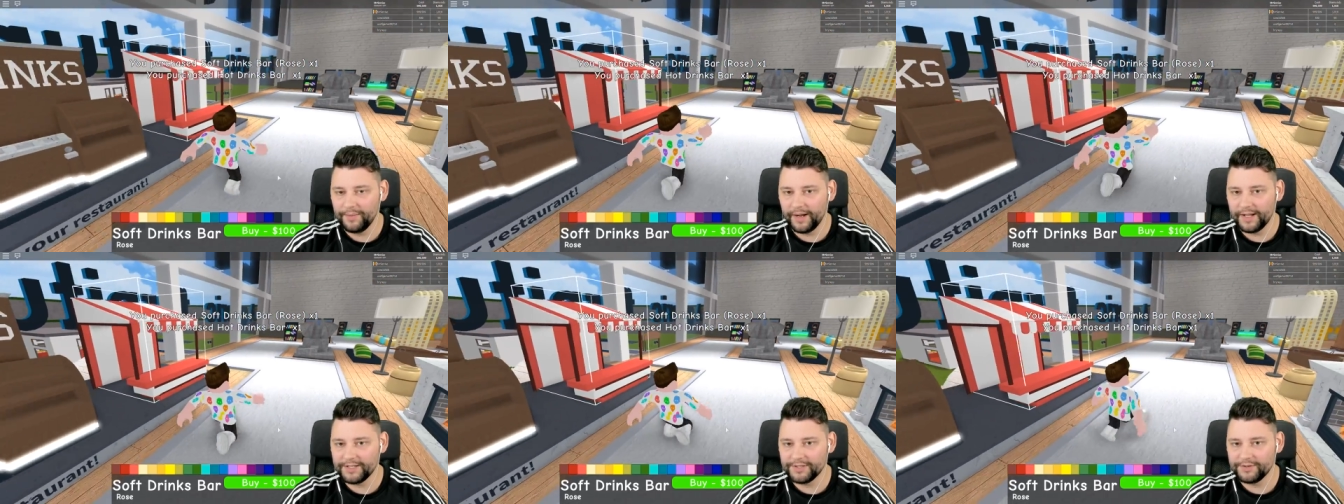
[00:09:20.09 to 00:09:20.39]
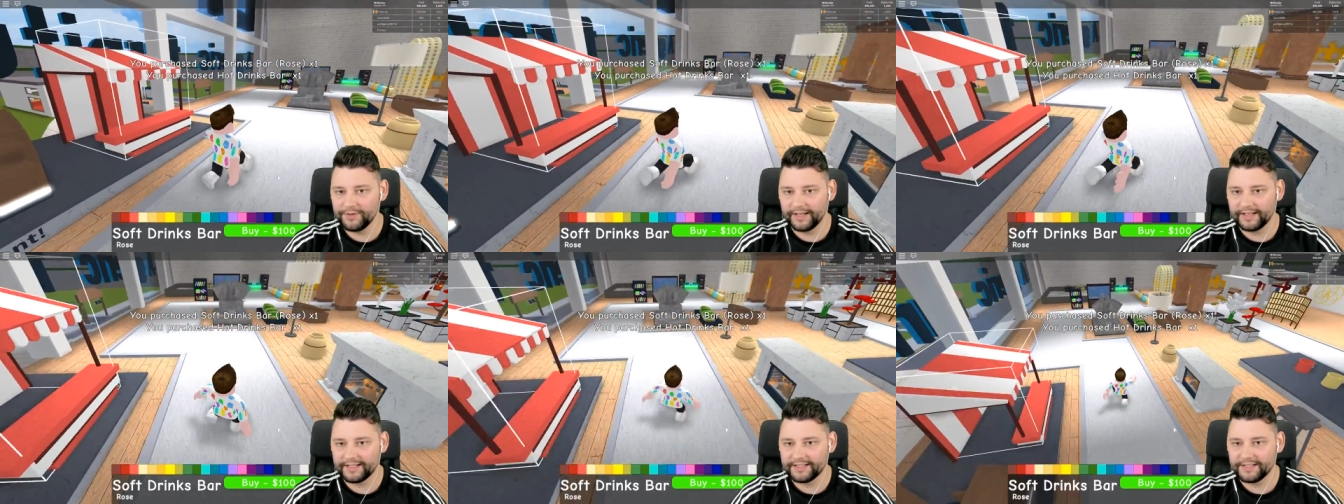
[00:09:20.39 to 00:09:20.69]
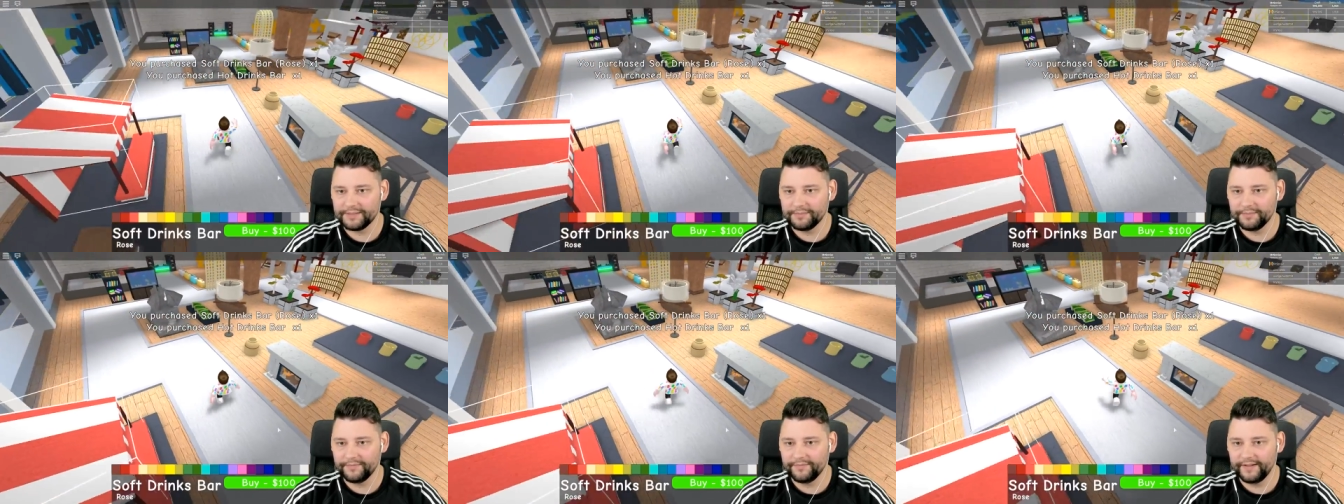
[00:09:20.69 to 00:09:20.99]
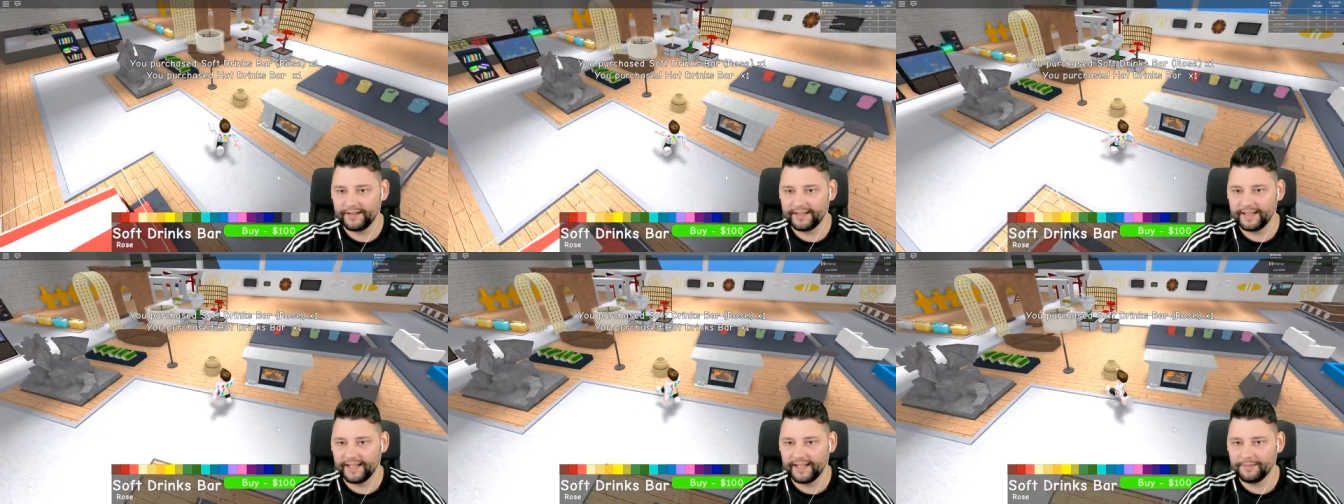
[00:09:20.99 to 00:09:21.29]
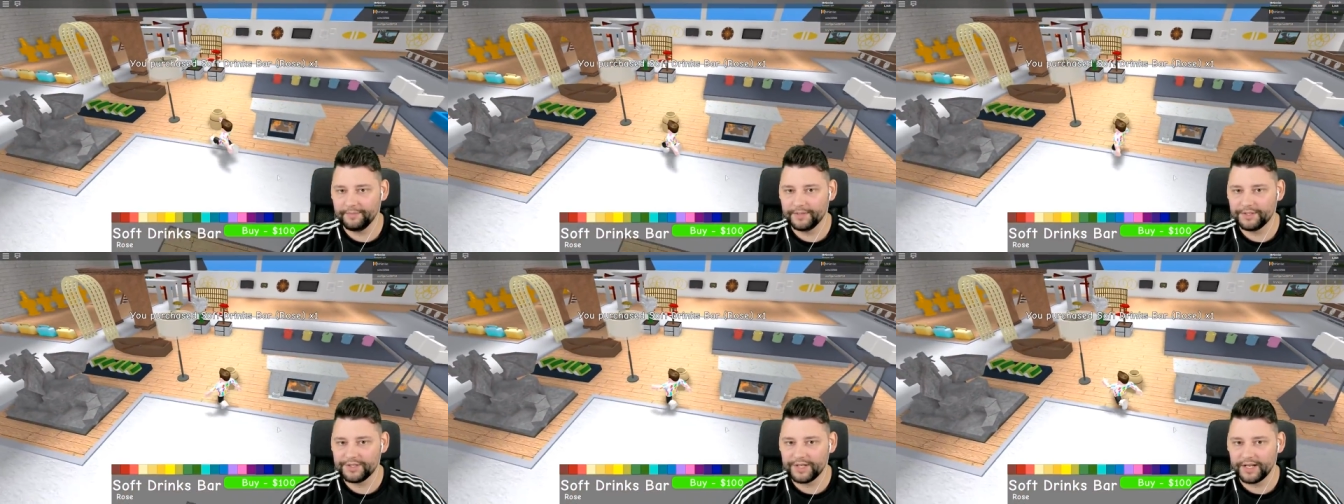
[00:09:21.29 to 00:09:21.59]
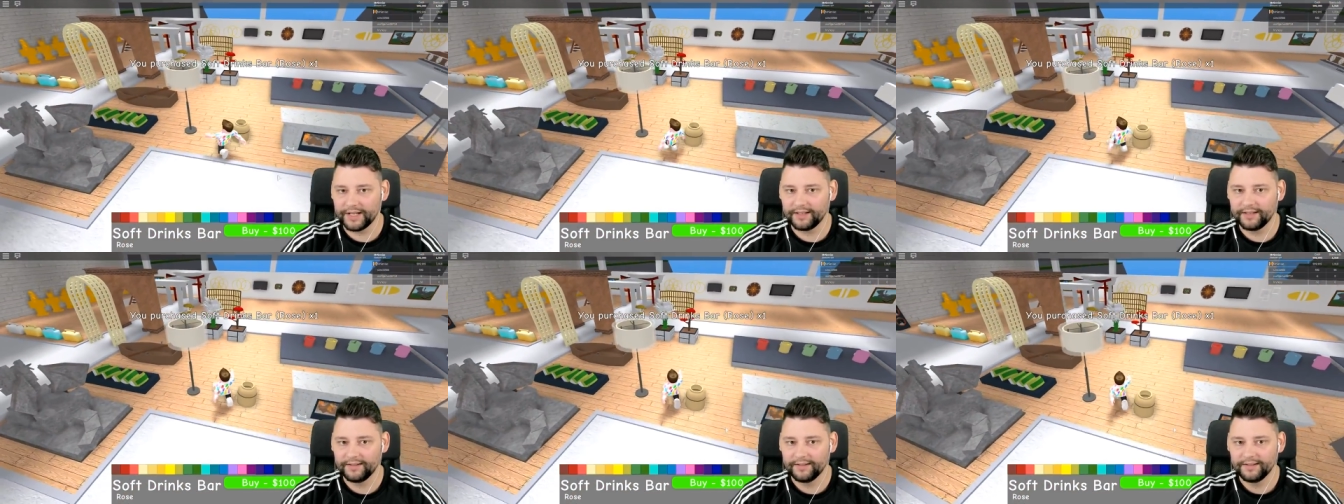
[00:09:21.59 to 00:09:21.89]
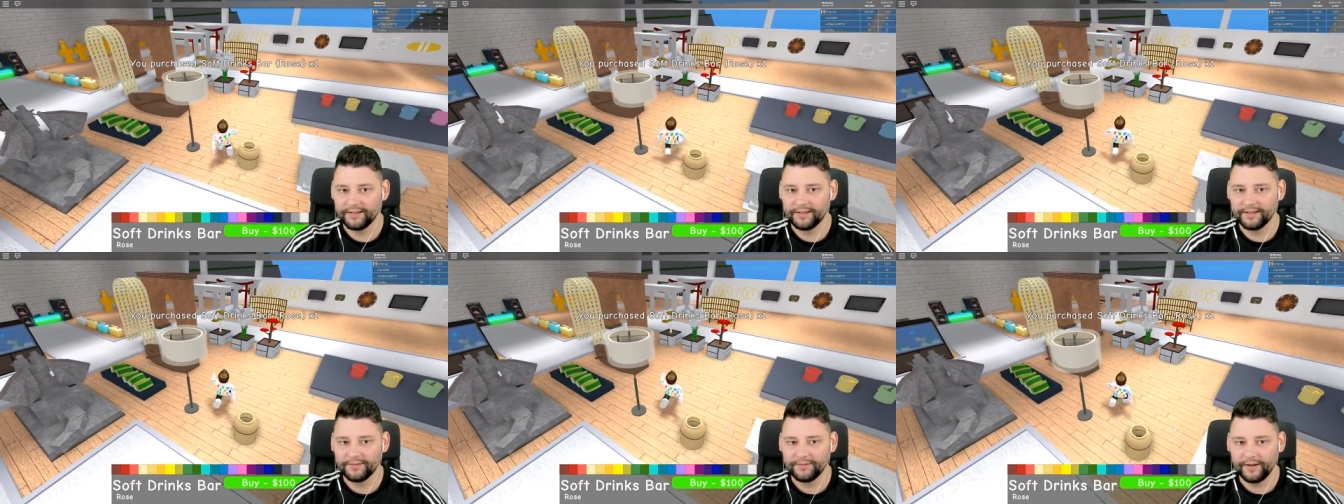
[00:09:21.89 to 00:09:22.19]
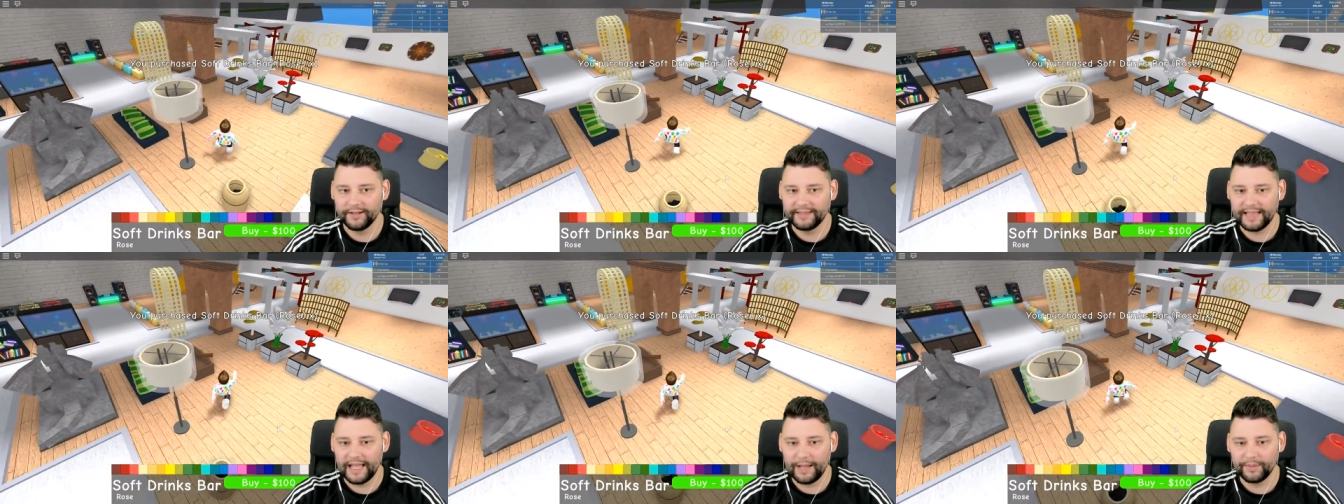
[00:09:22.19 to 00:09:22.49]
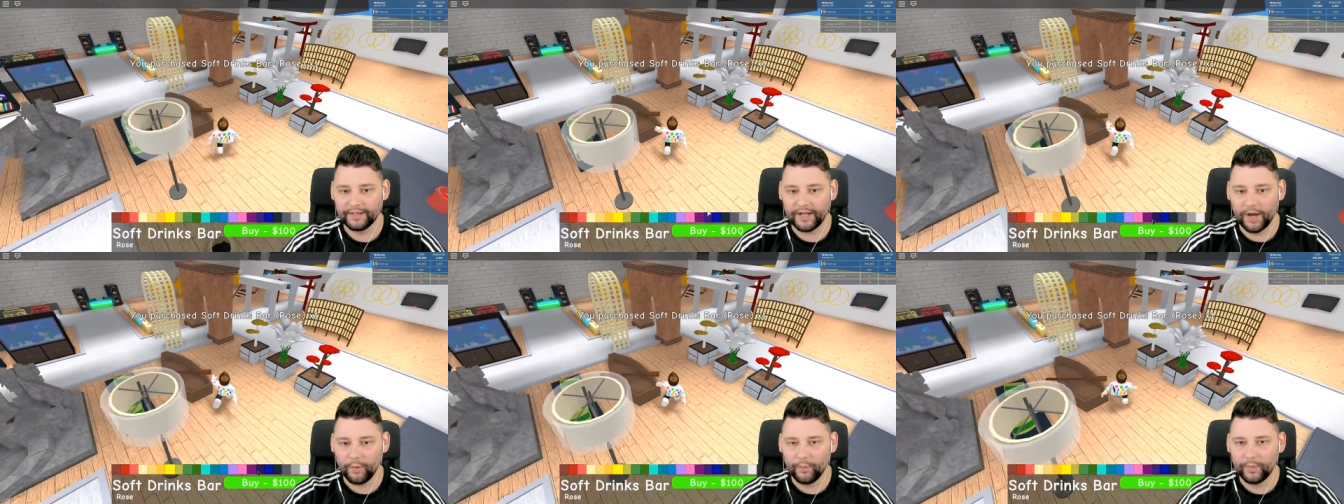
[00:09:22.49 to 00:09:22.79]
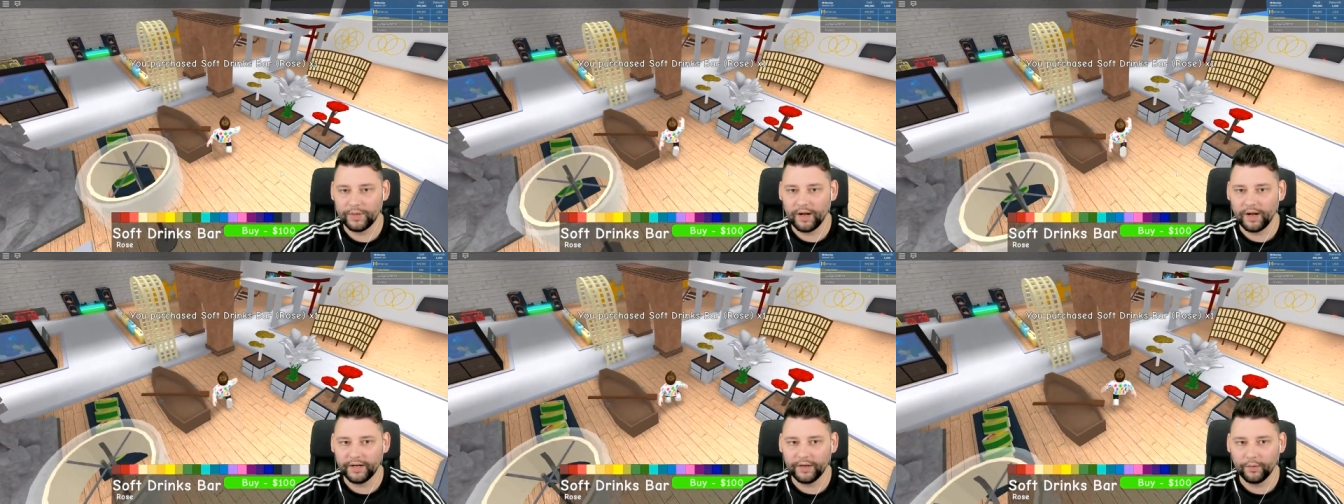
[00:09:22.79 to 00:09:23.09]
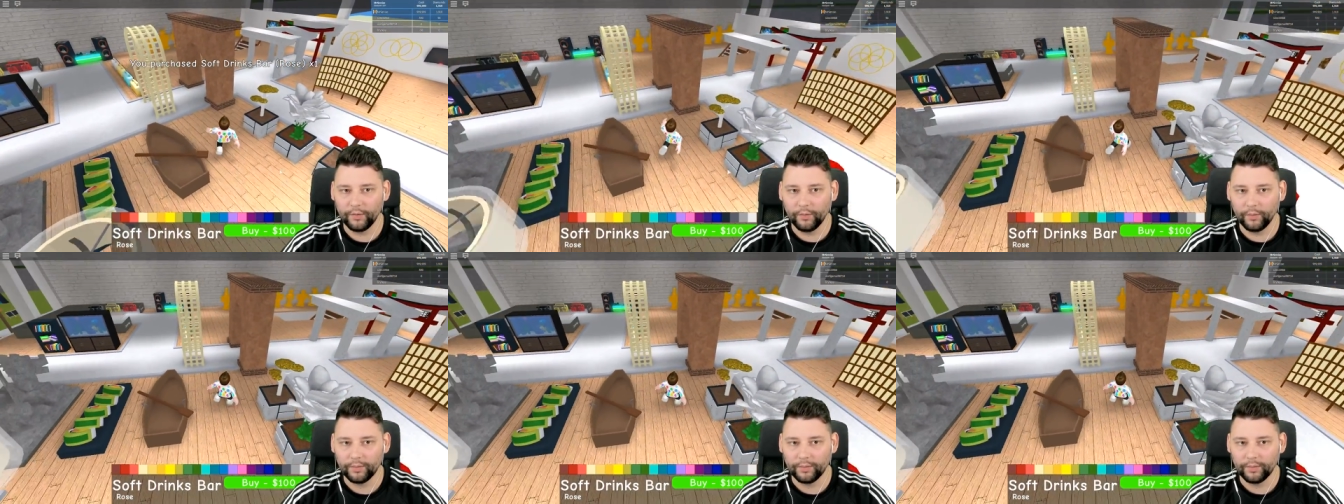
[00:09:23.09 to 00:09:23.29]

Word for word: Buy drinks, thingy, majig. Right, there we go. We got it